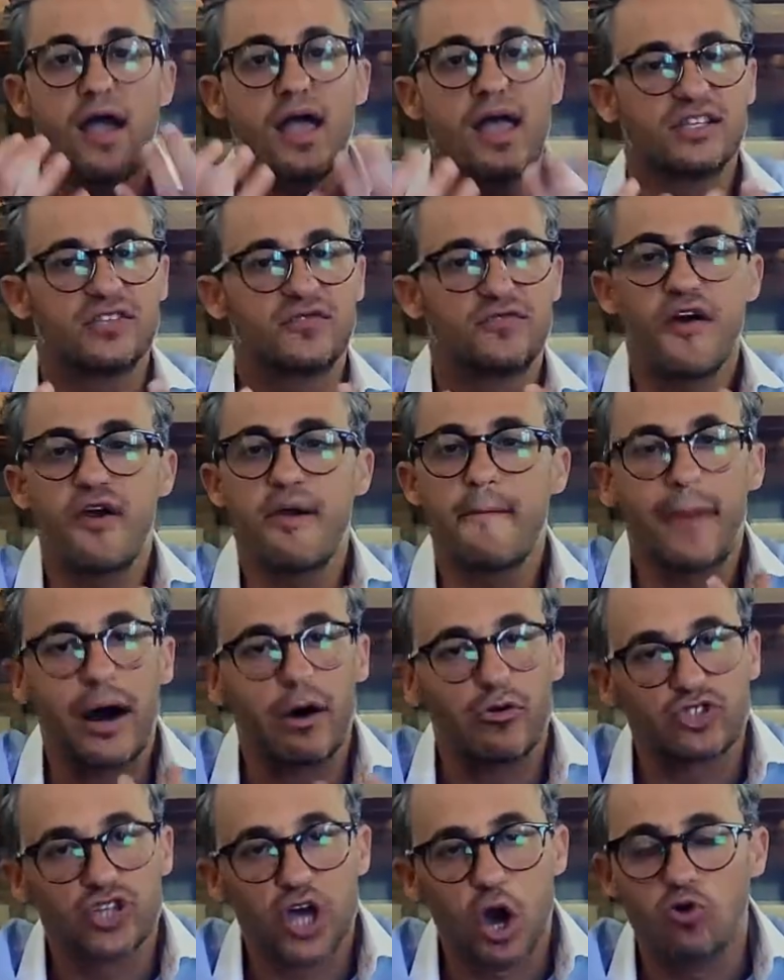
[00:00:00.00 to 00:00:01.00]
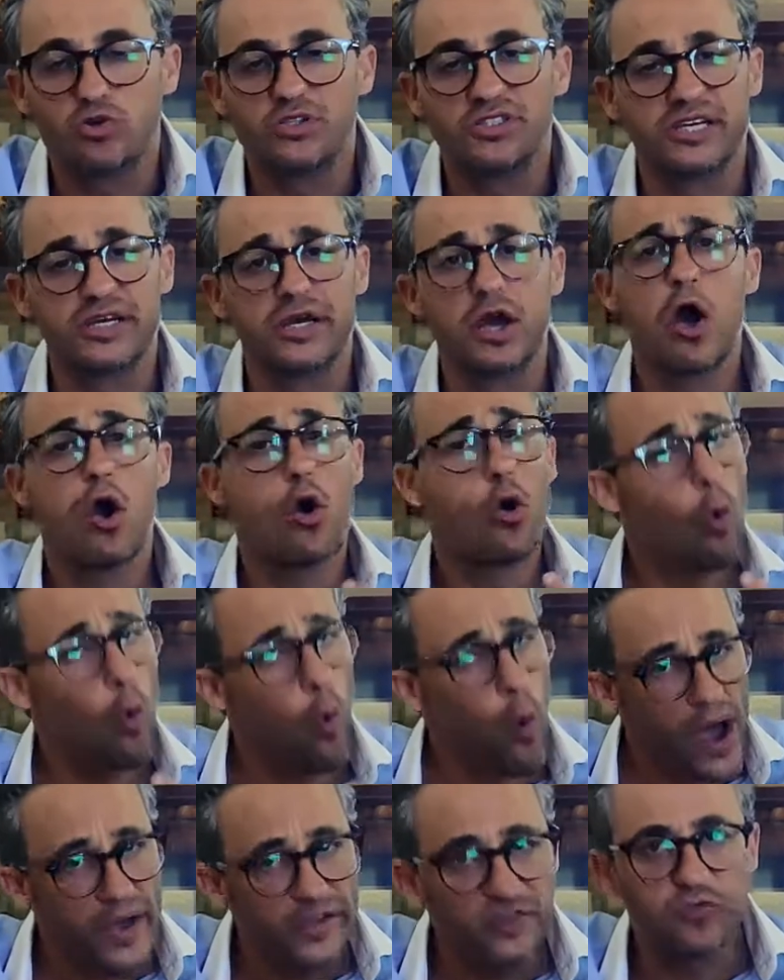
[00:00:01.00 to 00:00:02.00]
It's very mouth coating,
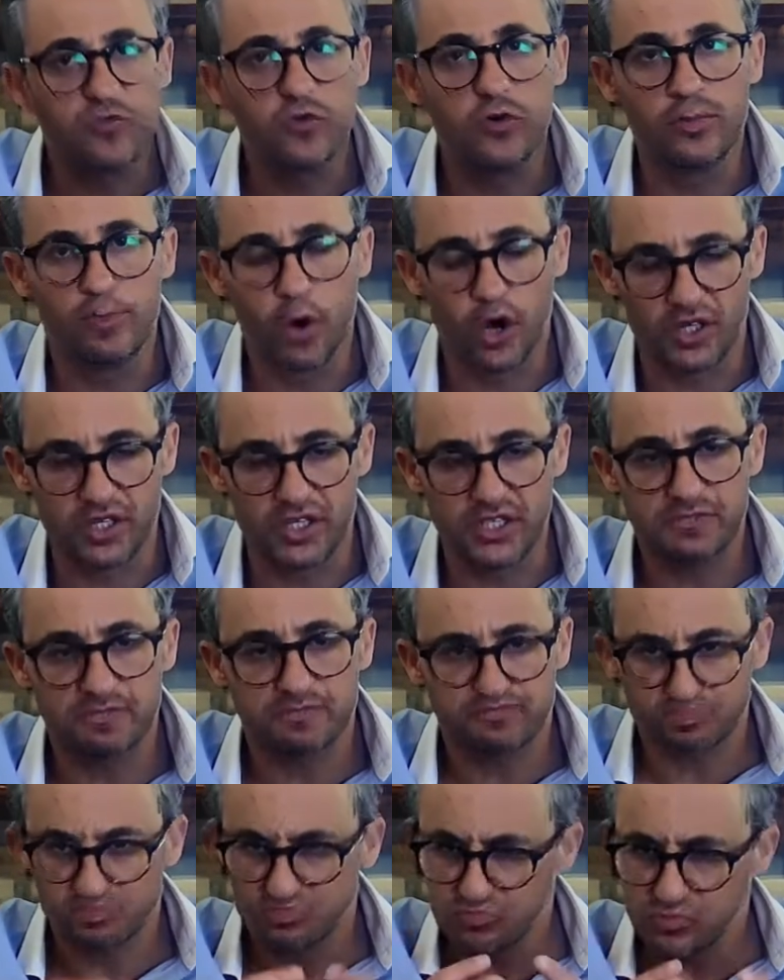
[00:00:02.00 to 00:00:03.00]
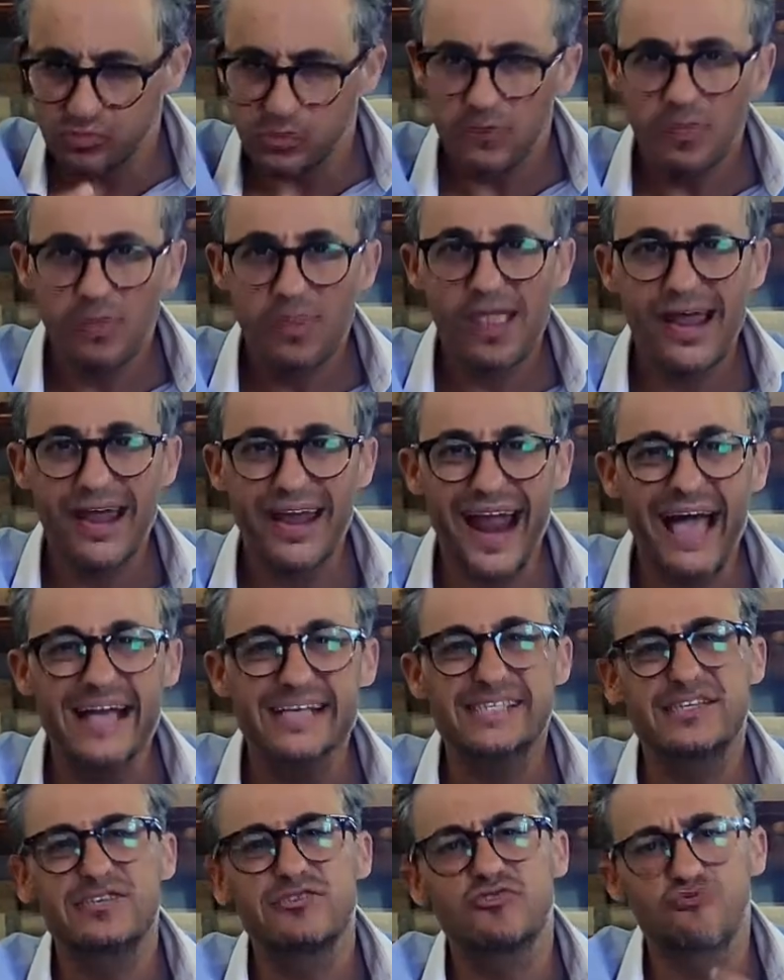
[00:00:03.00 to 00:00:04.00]
quite full bodied,
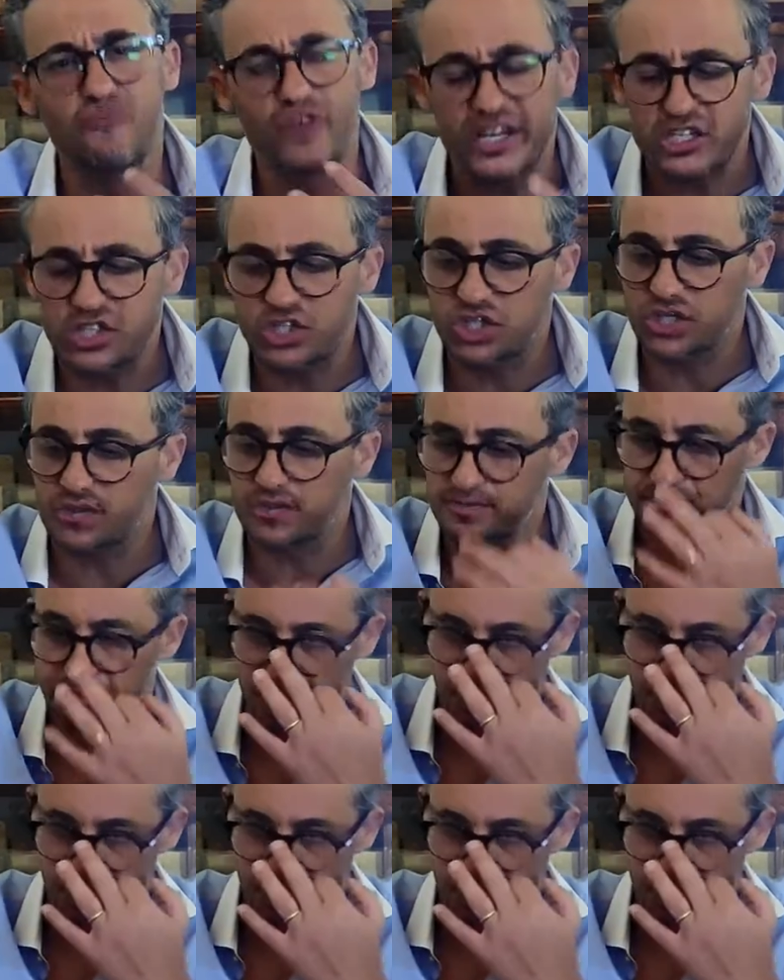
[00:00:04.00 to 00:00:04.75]
nice and rich.